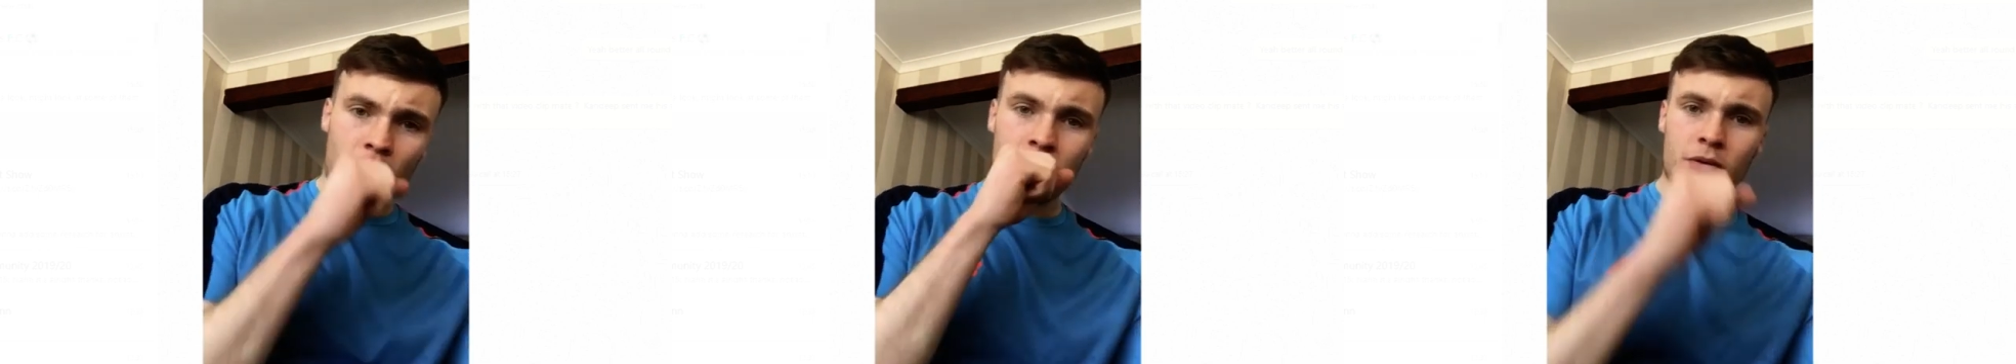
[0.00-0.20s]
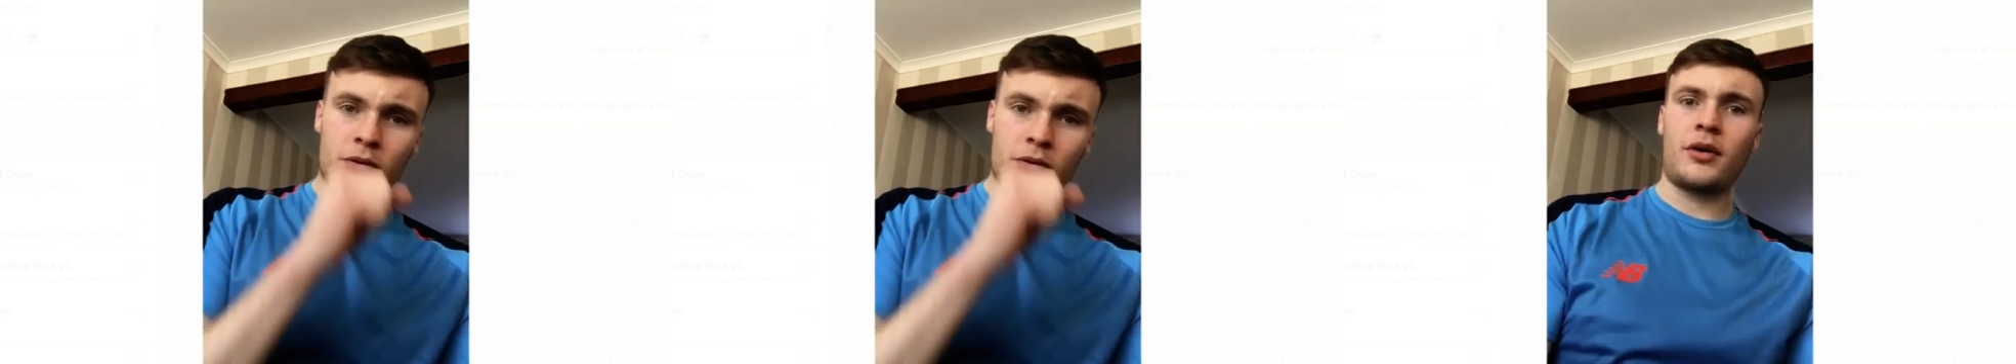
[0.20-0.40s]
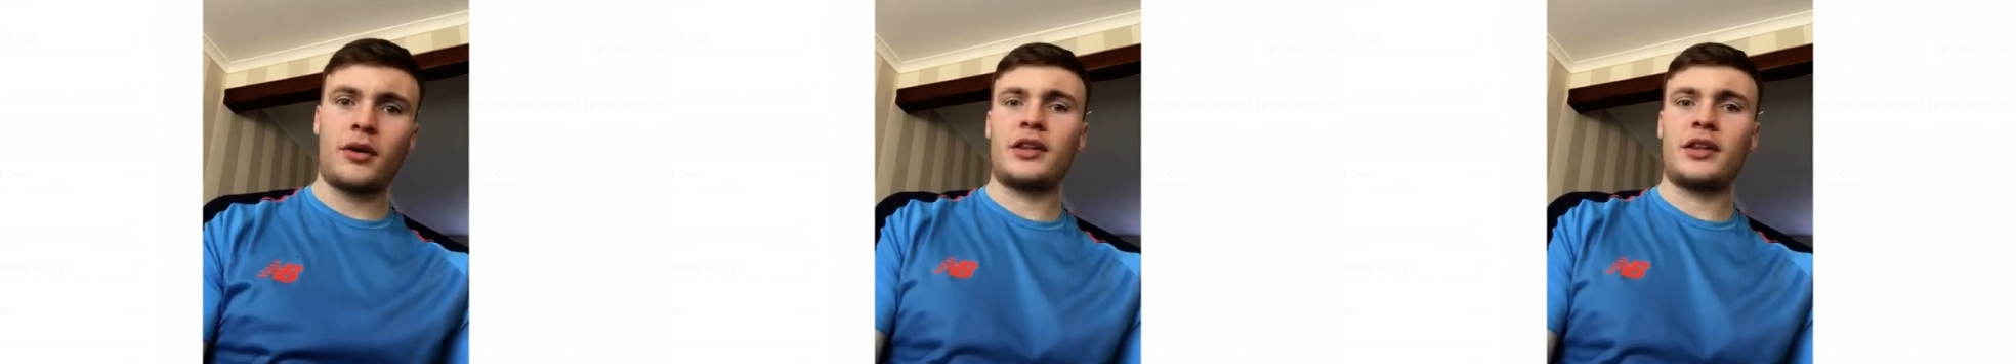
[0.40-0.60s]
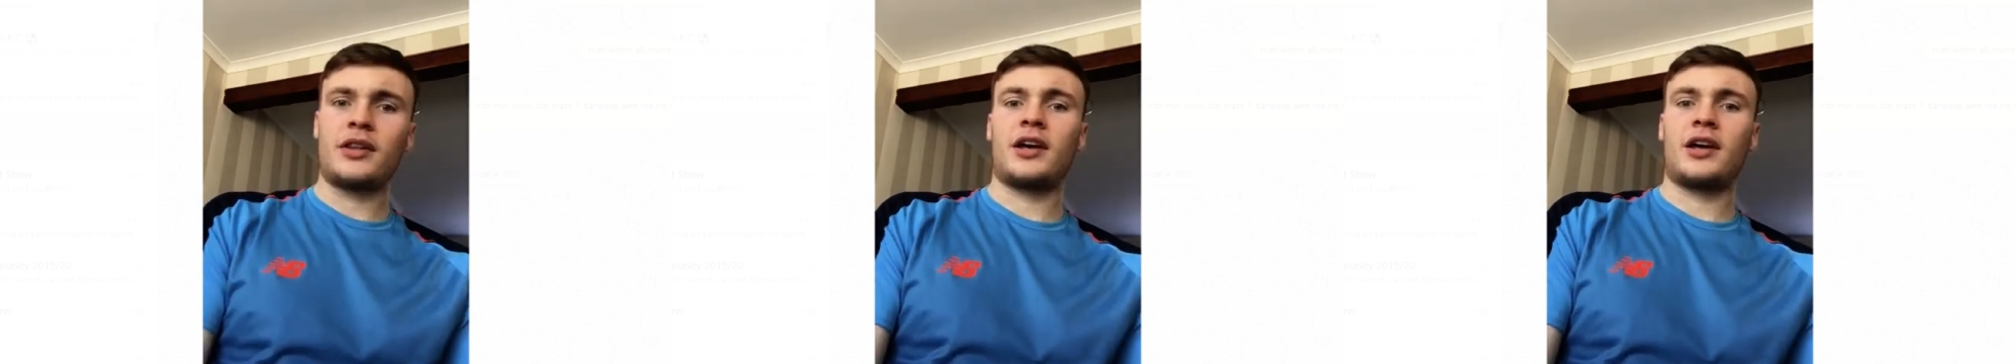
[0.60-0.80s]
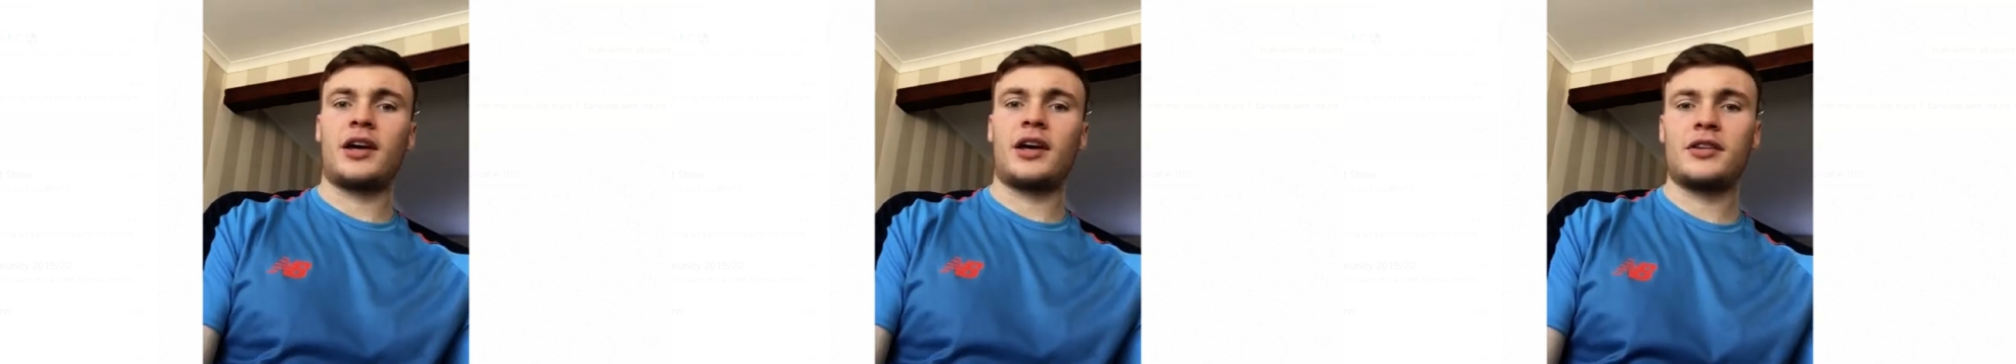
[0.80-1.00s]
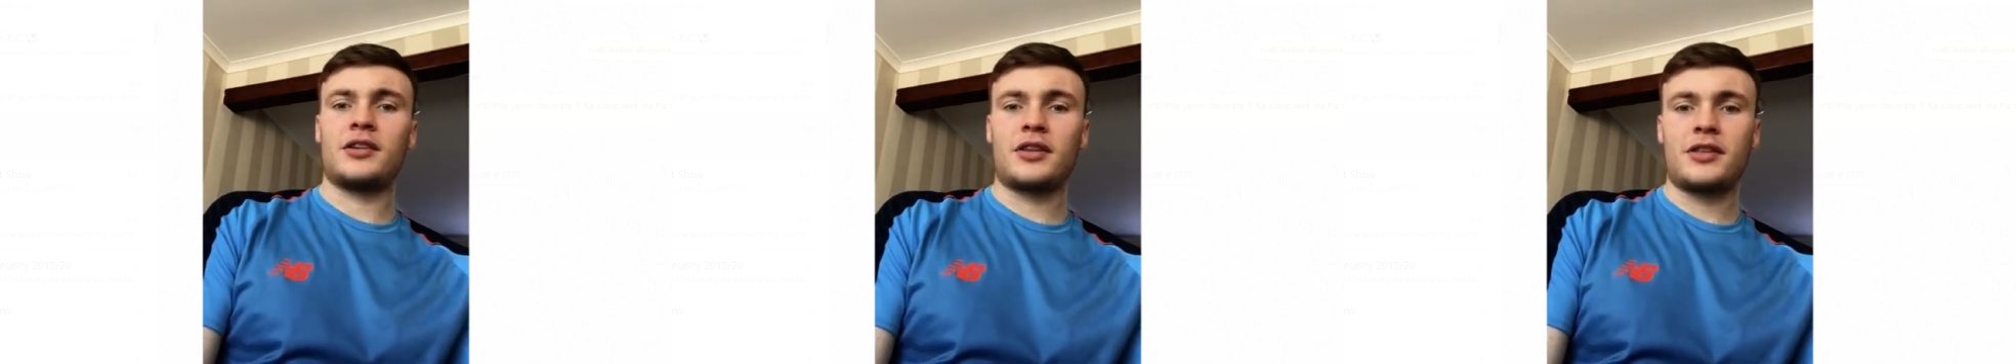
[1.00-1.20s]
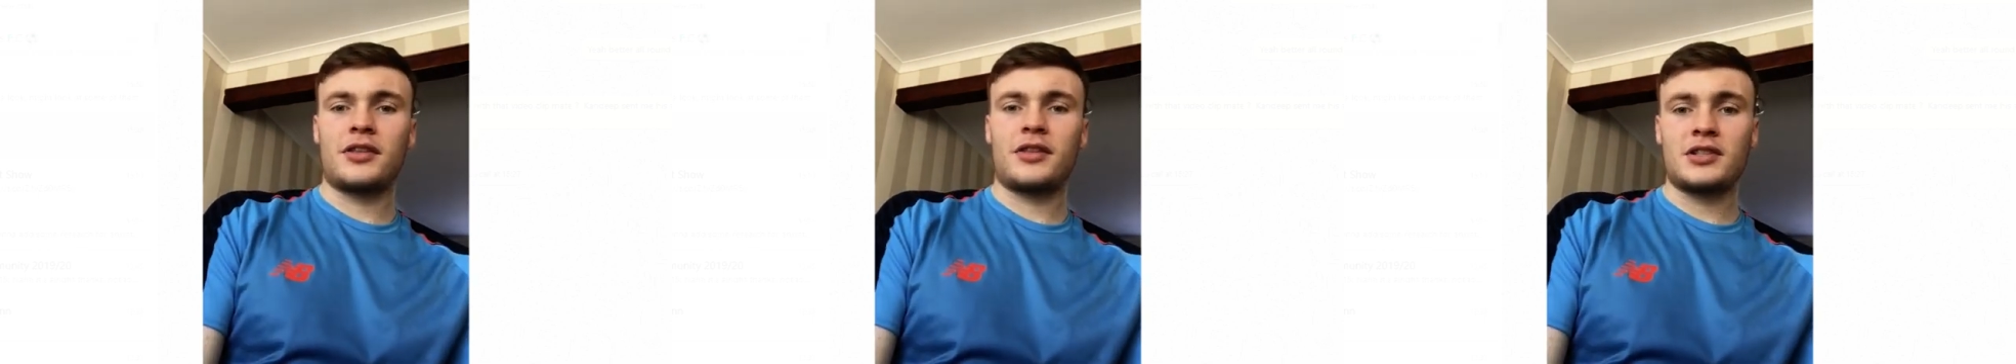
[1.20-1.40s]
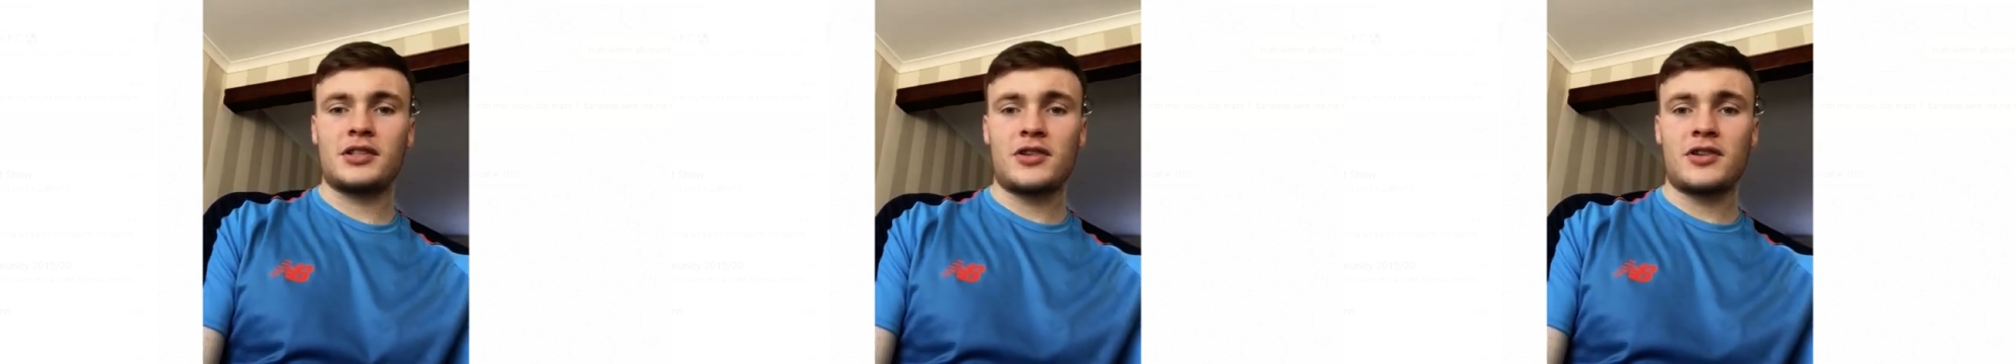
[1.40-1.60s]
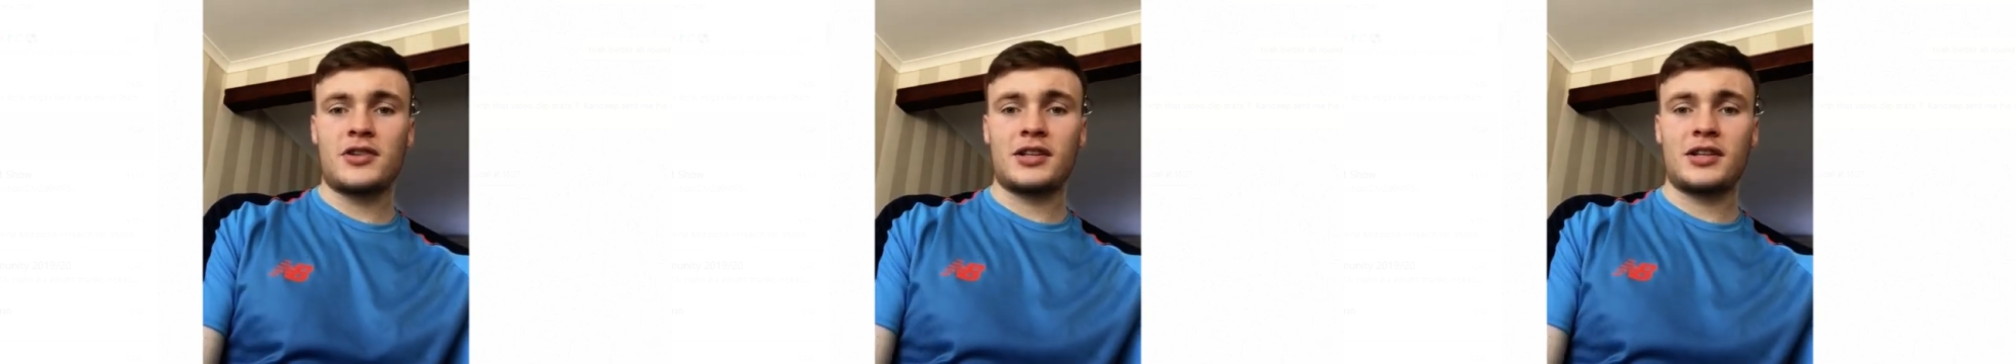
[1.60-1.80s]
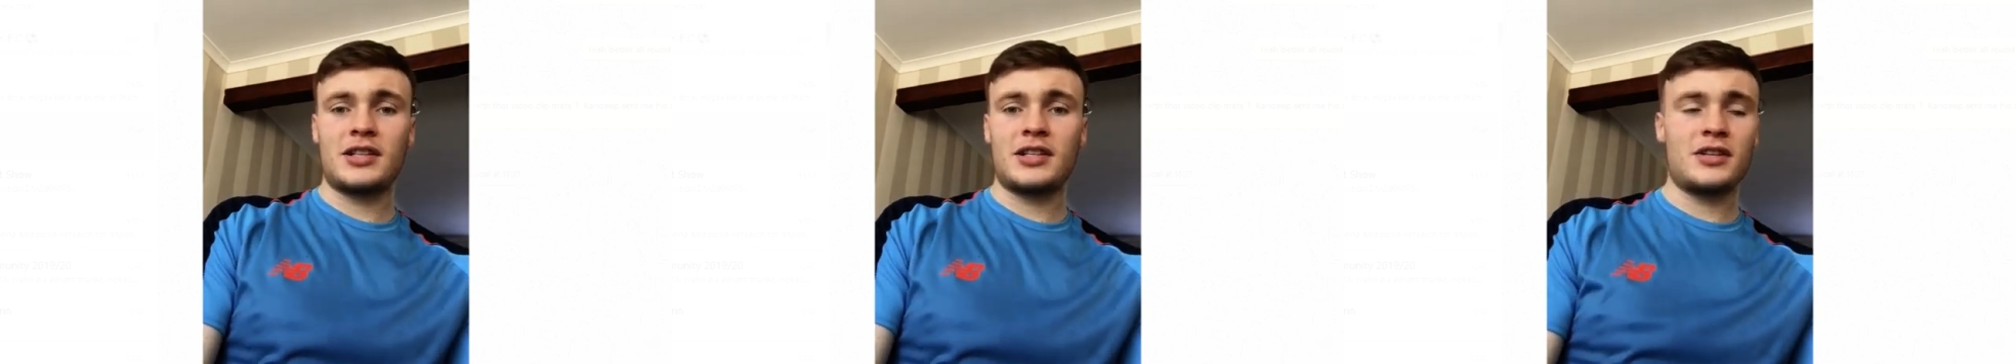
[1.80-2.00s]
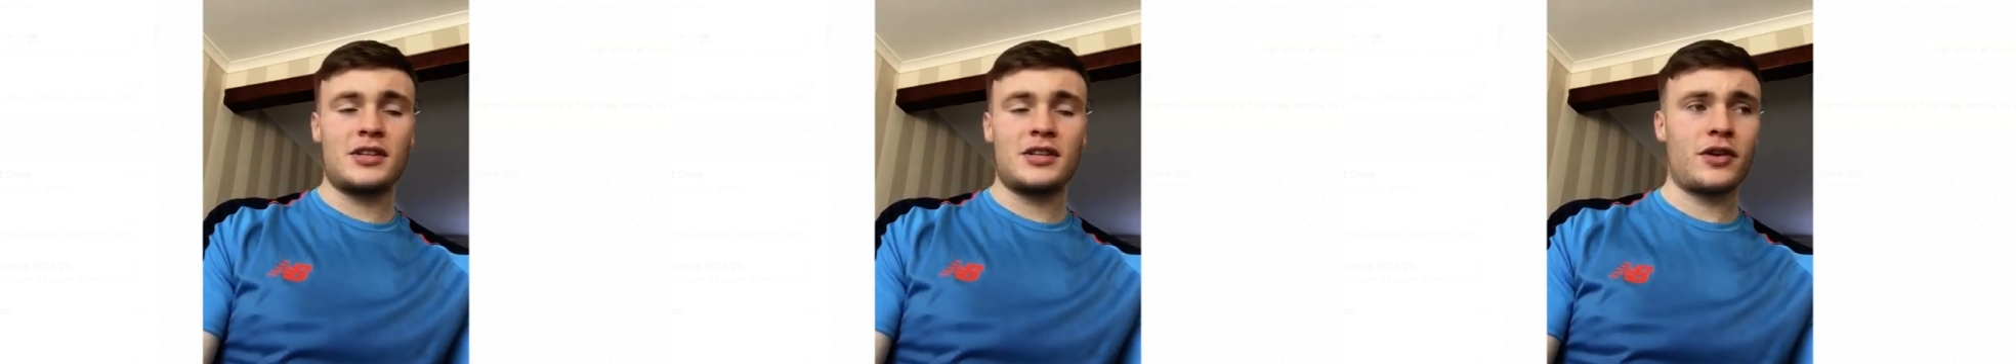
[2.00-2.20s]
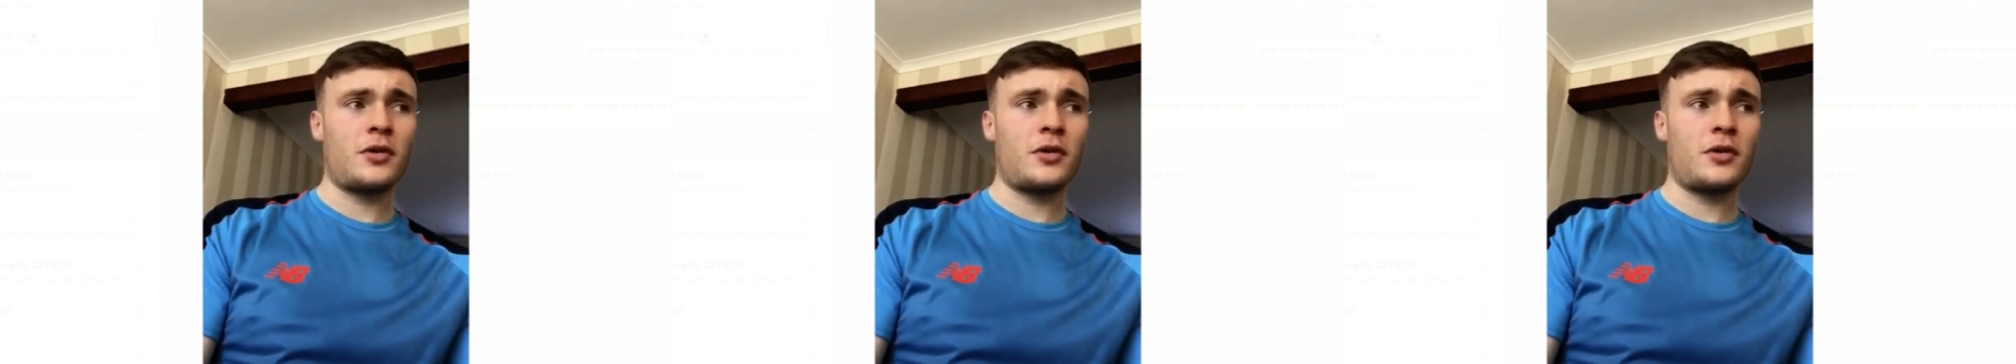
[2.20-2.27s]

Won't let the things you're trying to teach flow.